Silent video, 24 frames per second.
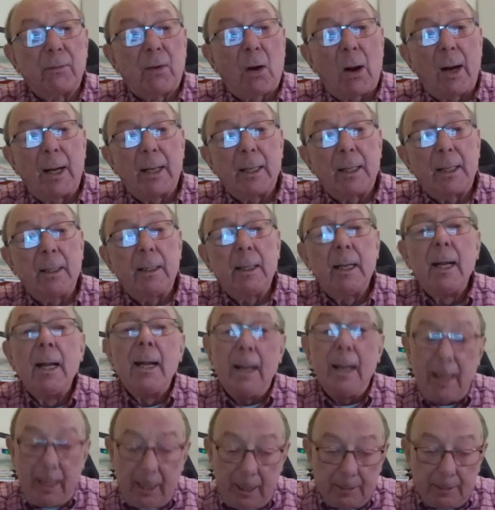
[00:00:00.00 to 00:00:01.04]
provided
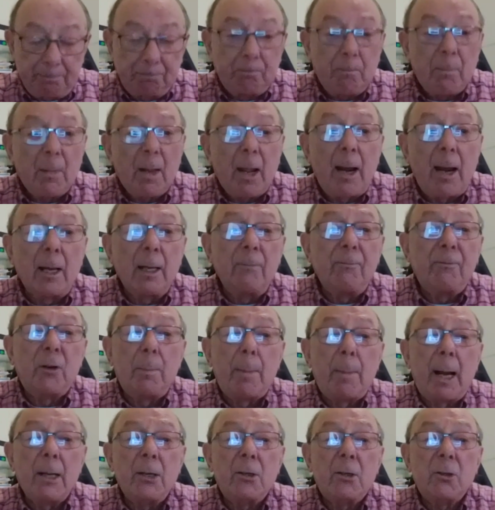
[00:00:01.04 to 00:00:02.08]
in an
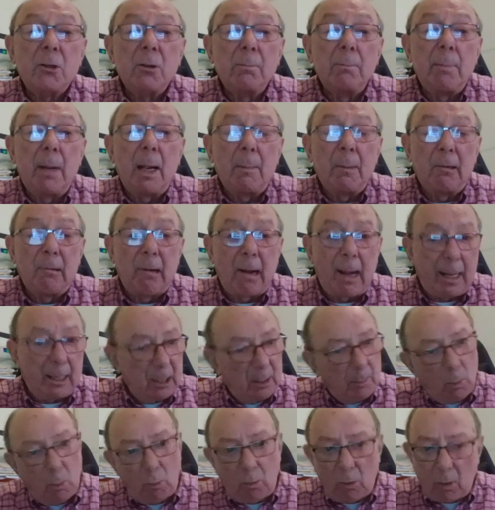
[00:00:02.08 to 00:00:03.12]
information
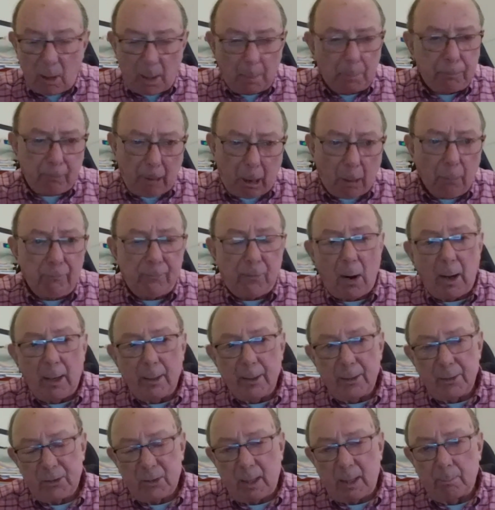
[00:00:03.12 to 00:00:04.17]
memorandum or a
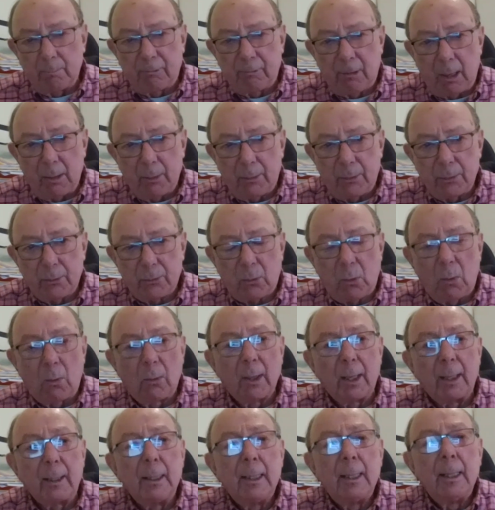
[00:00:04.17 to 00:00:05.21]
profile, as some brokers
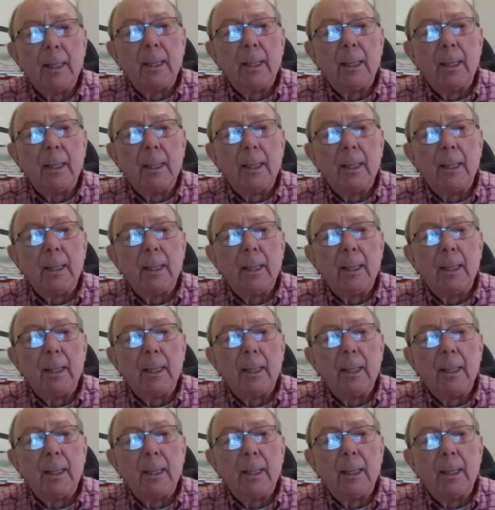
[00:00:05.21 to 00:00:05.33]
call it.